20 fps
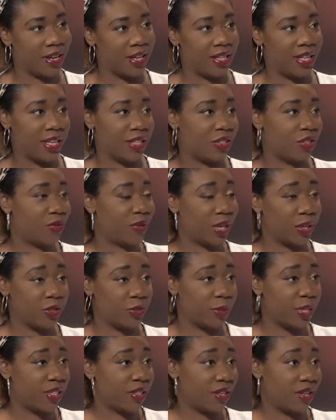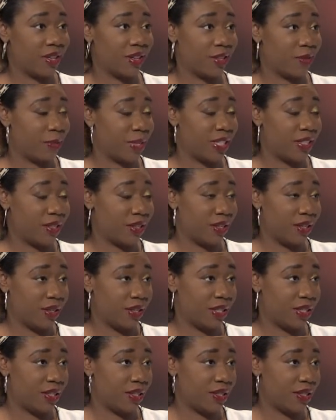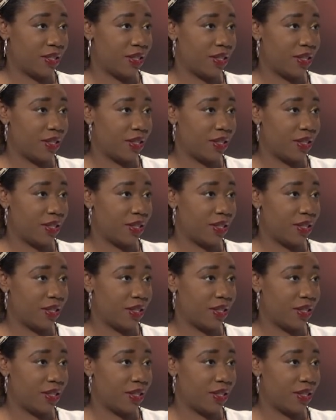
that surrounds mental health and mental illness?